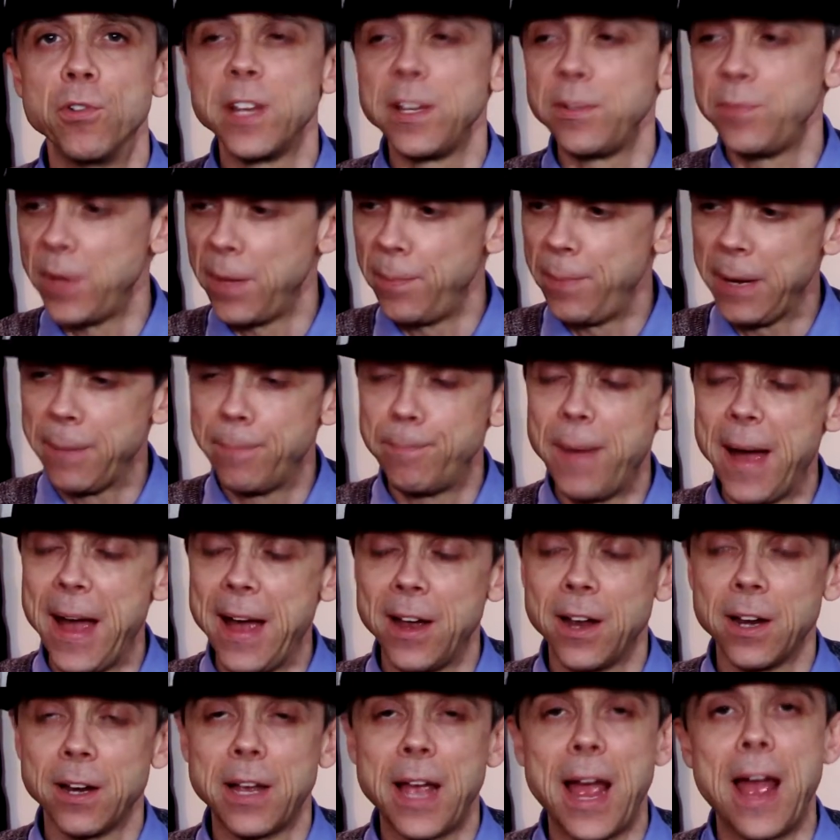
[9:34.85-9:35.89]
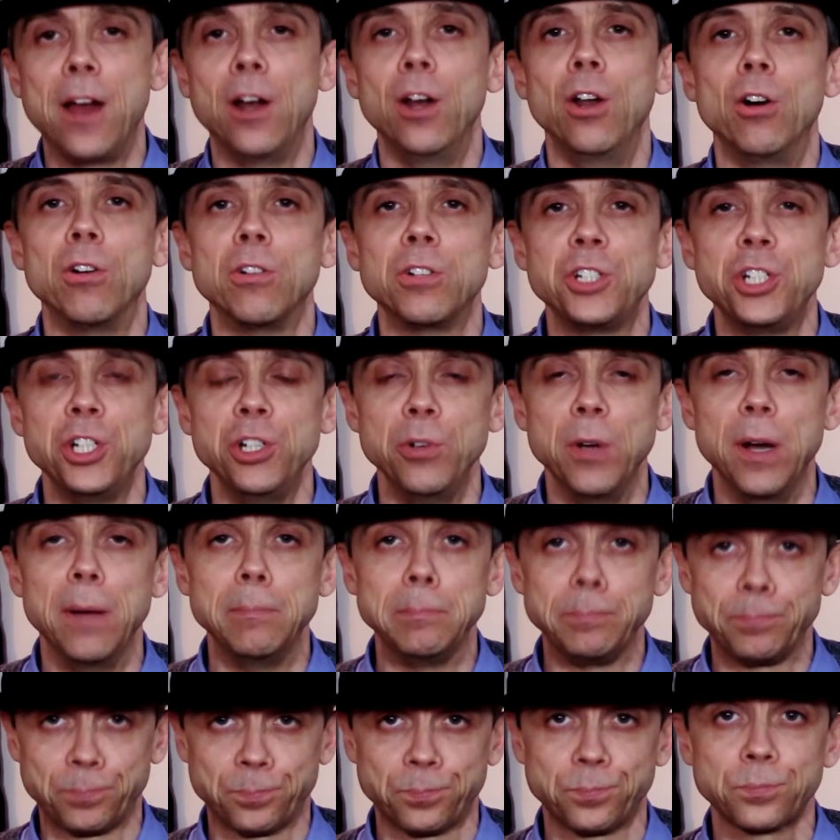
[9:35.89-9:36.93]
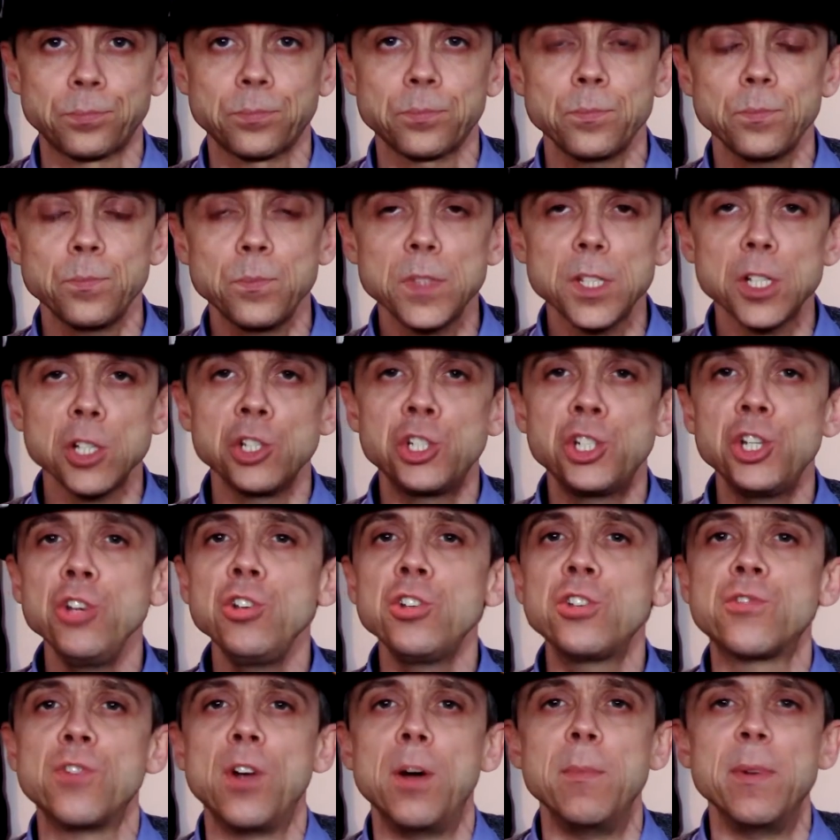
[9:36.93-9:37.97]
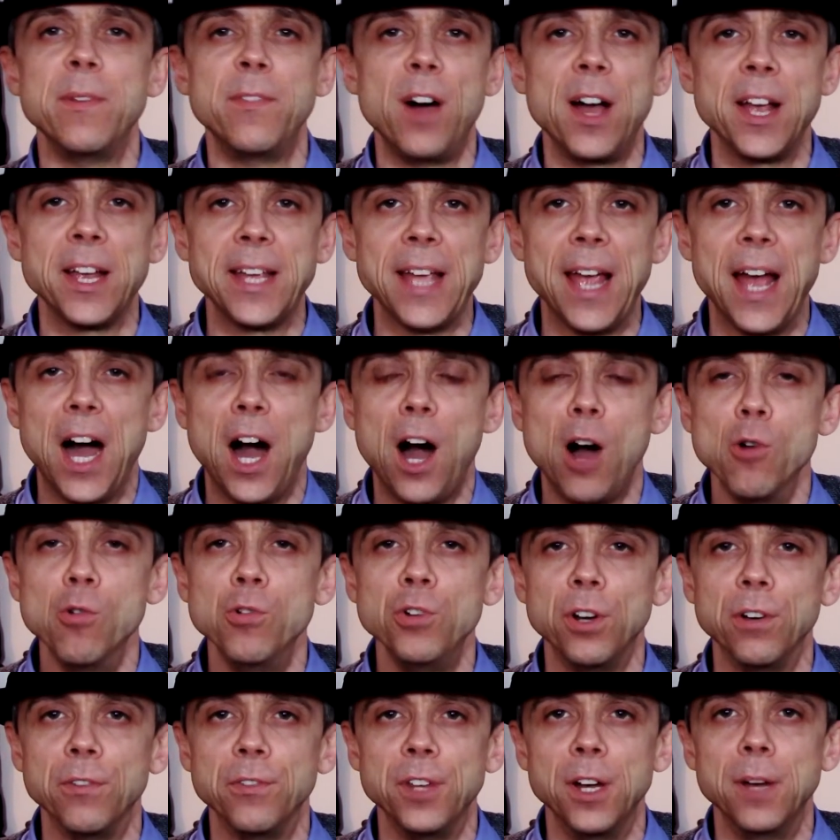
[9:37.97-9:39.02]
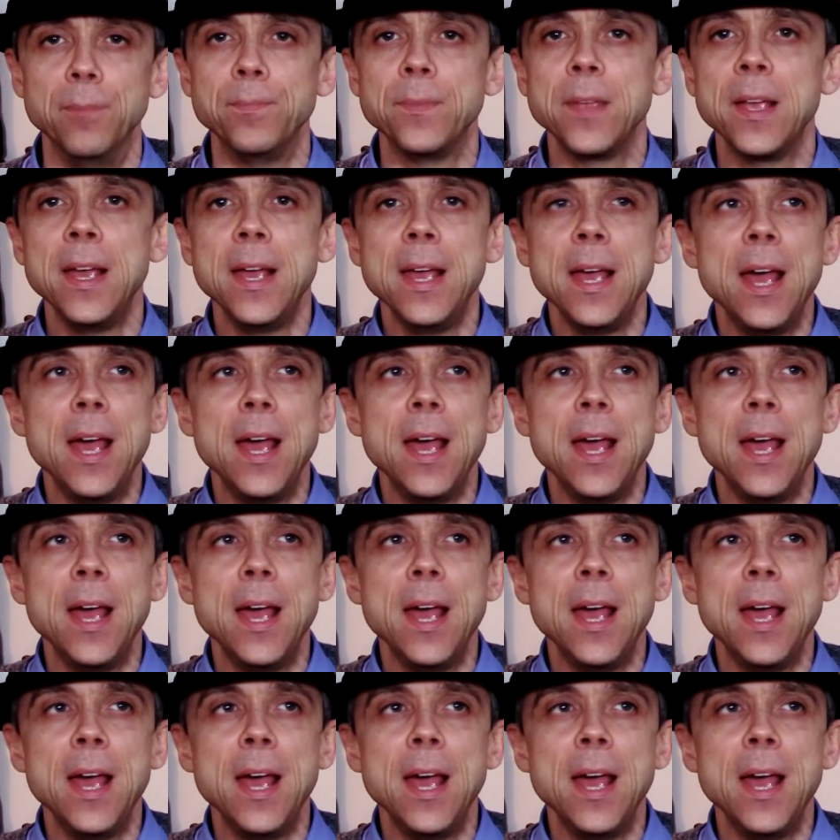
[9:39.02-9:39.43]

Gives me a big back catalogue to choose from if I can get hold of them.